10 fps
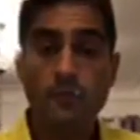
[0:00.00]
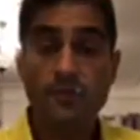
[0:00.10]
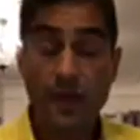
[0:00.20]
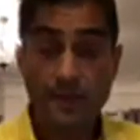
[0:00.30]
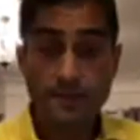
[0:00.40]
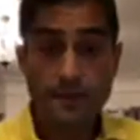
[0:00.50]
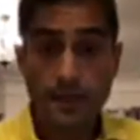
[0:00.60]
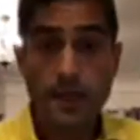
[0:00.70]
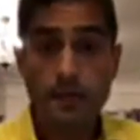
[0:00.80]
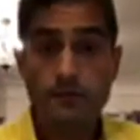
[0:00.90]
That's the
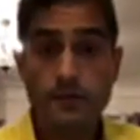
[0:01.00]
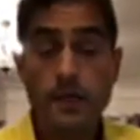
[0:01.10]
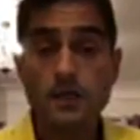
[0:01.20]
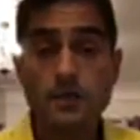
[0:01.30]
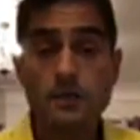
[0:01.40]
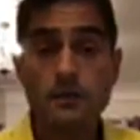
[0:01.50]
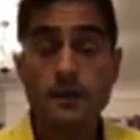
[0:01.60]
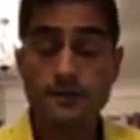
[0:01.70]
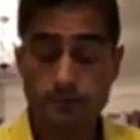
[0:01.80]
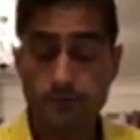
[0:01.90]
key of addiction.
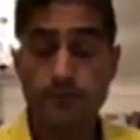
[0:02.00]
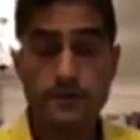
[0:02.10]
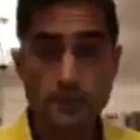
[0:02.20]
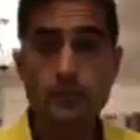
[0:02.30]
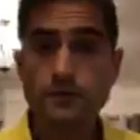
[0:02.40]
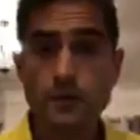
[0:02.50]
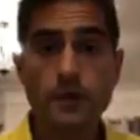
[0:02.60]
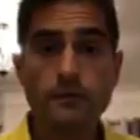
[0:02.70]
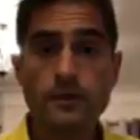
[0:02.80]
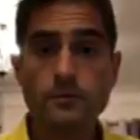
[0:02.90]
There's the physical side
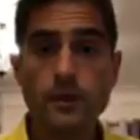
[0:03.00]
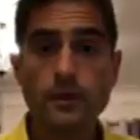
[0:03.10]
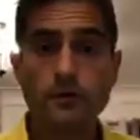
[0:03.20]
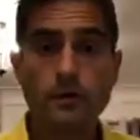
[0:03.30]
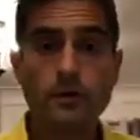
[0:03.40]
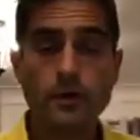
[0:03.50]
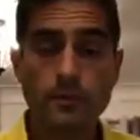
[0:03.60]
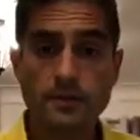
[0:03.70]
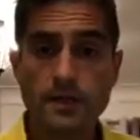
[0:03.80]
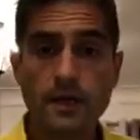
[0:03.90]
of it as well, I grant
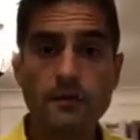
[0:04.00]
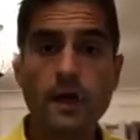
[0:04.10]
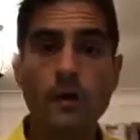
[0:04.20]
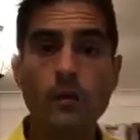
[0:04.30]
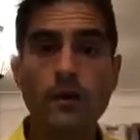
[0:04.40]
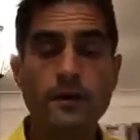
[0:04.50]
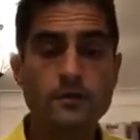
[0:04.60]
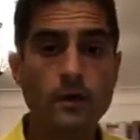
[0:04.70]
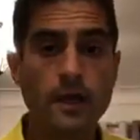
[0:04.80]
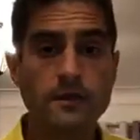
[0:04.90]
you, but take that away.
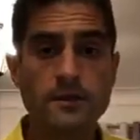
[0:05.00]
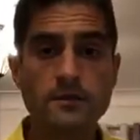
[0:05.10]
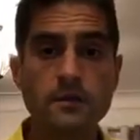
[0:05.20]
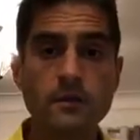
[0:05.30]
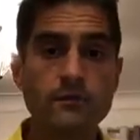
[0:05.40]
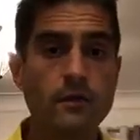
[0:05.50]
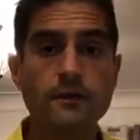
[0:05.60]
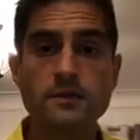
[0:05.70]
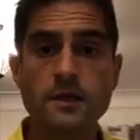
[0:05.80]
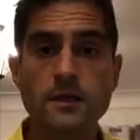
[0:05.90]
That's why addicts can go
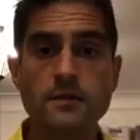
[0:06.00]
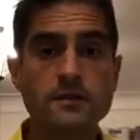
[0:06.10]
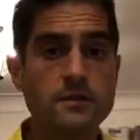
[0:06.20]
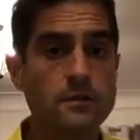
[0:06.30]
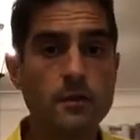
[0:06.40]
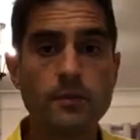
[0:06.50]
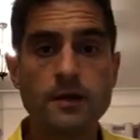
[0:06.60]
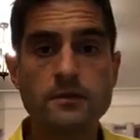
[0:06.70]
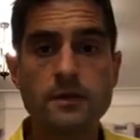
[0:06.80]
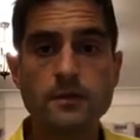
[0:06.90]
5-10 years and still go
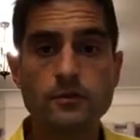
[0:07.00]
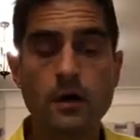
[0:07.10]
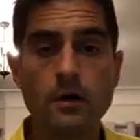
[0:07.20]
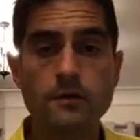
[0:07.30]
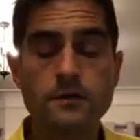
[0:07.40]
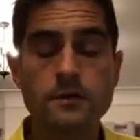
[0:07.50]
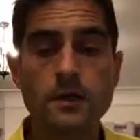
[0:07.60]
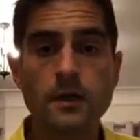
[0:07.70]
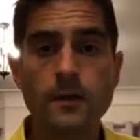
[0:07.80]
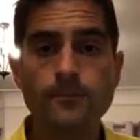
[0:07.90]
back to their drugs,
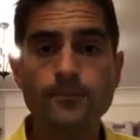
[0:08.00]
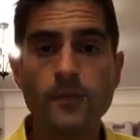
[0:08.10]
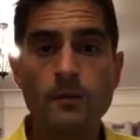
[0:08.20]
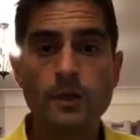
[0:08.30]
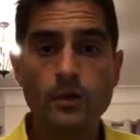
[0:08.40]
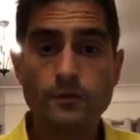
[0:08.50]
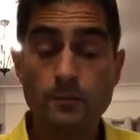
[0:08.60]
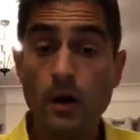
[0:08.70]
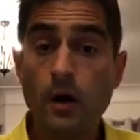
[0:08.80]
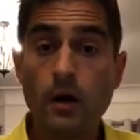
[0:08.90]
because
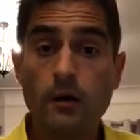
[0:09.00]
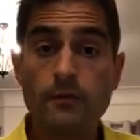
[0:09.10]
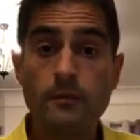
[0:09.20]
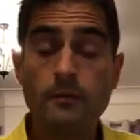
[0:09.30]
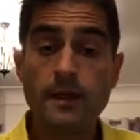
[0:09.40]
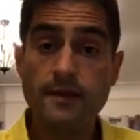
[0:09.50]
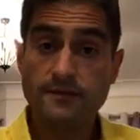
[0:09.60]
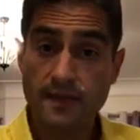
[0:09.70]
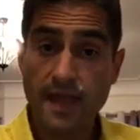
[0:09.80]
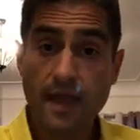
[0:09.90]
part of them
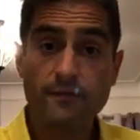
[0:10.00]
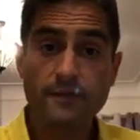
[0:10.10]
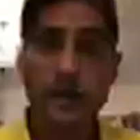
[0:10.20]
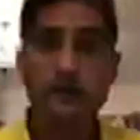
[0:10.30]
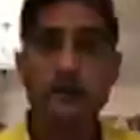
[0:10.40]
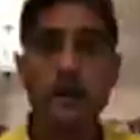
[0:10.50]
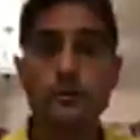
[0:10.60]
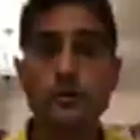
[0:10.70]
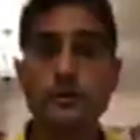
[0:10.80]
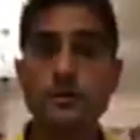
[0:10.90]
believes they have to have
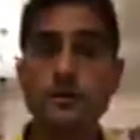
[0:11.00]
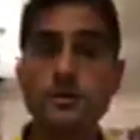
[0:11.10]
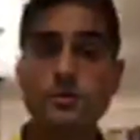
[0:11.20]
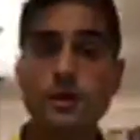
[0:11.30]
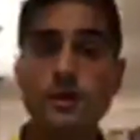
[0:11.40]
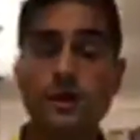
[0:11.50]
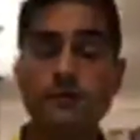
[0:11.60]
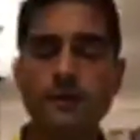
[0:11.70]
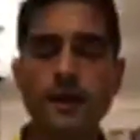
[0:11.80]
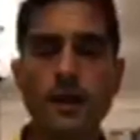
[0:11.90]
that drug to enjoy life.
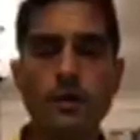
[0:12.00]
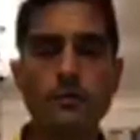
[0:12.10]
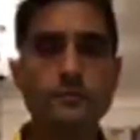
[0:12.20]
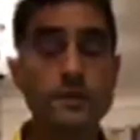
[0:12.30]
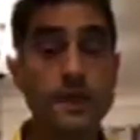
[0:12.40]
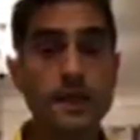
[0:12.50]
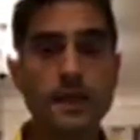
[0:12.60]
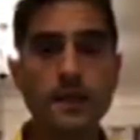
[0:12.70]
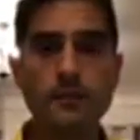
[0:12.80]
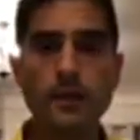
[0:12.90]
I think alcohol is
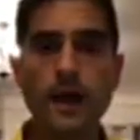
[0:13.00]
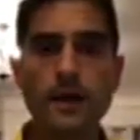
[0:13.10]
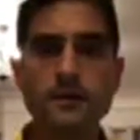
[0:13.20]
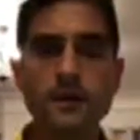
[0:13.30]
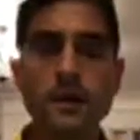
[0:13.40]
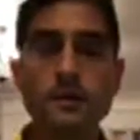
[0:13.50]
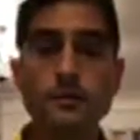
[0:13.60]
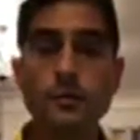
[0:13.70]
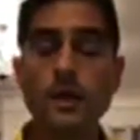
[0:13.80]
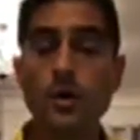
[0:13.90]
particularly bad
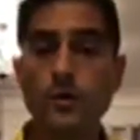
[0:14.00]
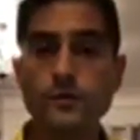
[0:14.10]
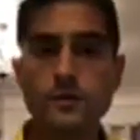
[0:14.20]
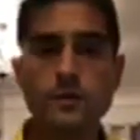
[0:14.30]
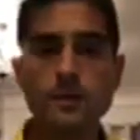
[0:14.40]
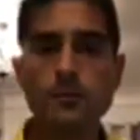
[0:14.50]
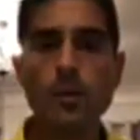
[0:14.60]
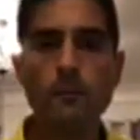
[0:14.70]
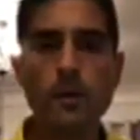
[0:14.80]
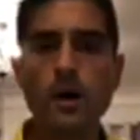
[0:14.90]
because we're constantly
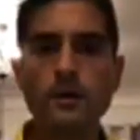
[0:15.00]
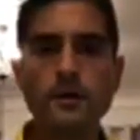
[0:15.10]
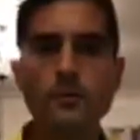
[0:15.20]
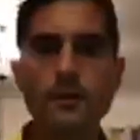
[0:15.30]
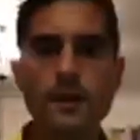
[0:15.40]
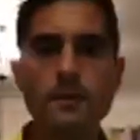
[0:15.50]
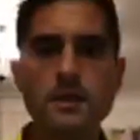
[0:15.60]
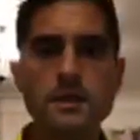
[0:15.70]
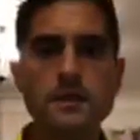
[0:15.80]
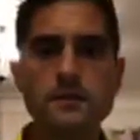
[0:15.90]
bombarded with
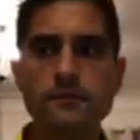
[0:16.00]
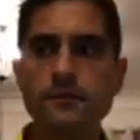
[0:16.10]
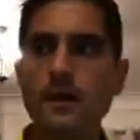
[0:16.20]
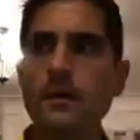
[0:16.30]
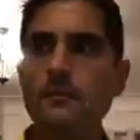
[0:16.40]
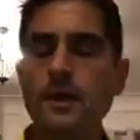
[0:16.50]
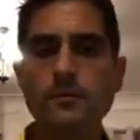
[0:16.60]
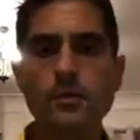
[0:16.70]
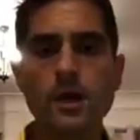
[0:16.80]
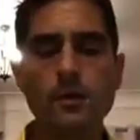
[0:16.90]
images of
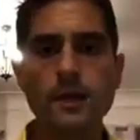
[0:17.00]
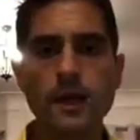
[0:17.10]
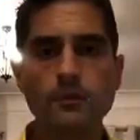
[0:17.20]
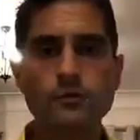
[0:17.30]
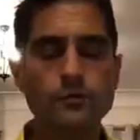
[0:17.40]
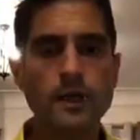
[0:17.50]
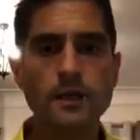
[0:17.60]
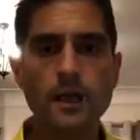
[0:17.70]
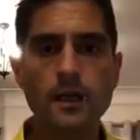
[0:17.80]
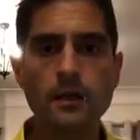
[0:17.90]
people going out and
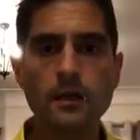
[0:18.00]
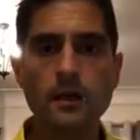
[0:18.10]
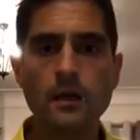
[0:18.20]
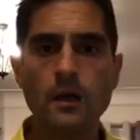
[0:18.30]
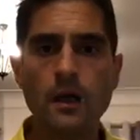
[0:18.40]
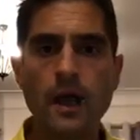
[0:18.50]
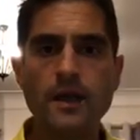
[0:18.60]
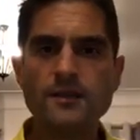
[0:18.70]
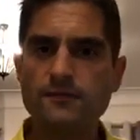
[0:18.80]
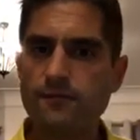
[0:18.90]
drinking, and
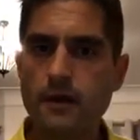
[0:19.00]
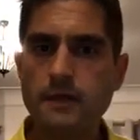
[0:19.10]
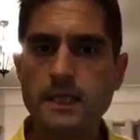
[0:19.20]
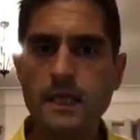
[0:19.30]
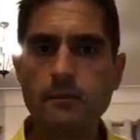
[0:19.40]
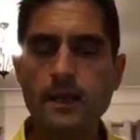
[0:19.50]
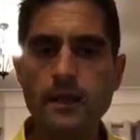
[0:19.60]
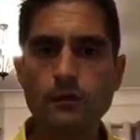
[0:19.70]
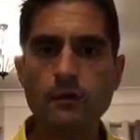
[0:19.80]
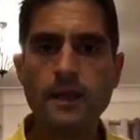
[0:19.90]
it's very deeply
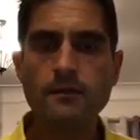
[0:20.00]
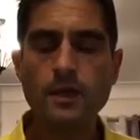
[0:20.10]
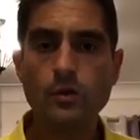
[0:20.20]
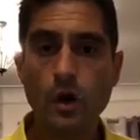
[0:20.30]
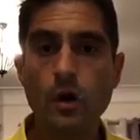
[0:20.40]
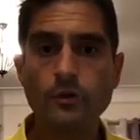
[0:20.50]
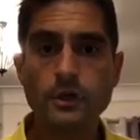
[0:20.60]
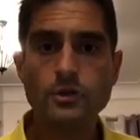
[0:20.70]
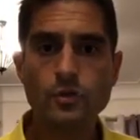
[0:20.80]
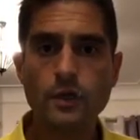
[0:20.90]
ingrained that you can't
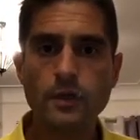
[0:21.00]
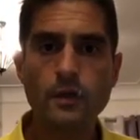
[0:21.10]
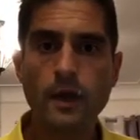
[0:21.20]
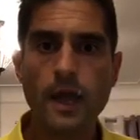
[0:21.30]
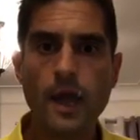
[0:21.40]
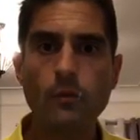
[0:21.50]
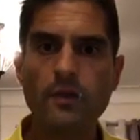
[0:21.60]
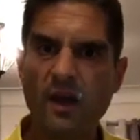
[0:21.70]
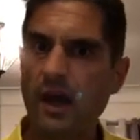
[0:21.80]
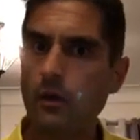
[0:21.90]
enjoy a night out
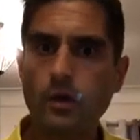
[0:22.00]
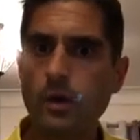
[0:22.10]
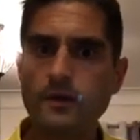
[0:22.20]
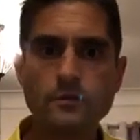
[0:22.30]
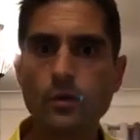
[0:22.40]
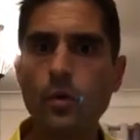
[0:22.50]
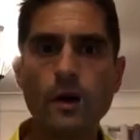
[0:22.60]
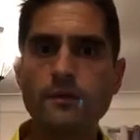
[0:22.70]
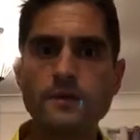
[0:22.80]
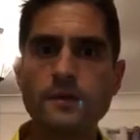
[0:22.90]
without alcohol. It's not
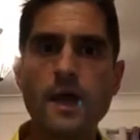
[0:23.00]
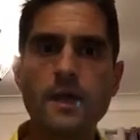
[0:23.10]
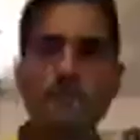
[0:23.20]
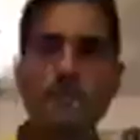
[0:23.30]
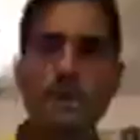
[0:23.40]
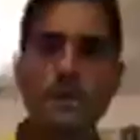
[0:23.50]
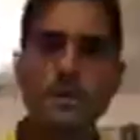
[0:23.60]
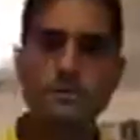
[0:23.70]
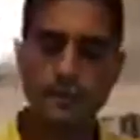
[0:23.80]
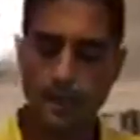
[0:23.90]
quite the same.
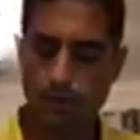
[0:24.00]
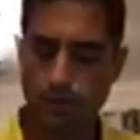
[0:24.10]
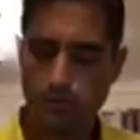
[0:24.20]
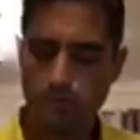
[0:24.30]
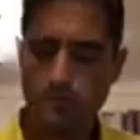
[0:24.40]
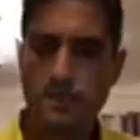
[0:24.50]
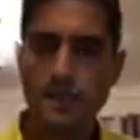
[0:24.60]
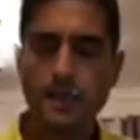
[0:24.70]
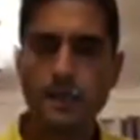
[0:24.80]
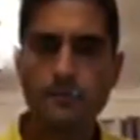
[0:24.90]
So I think alcohol is
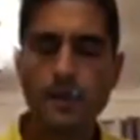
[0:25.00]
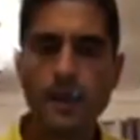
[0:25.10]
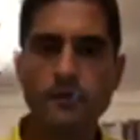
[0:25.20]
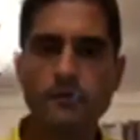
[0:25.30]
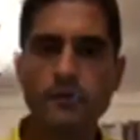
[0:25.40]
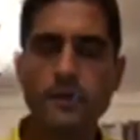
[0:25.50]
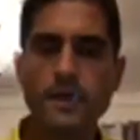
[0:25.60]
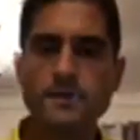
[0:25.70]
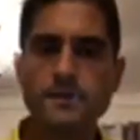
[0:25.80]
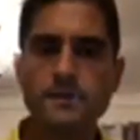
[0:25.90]
particularly bad for
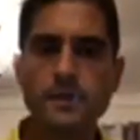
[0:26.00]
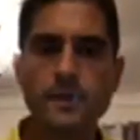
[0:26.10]
this.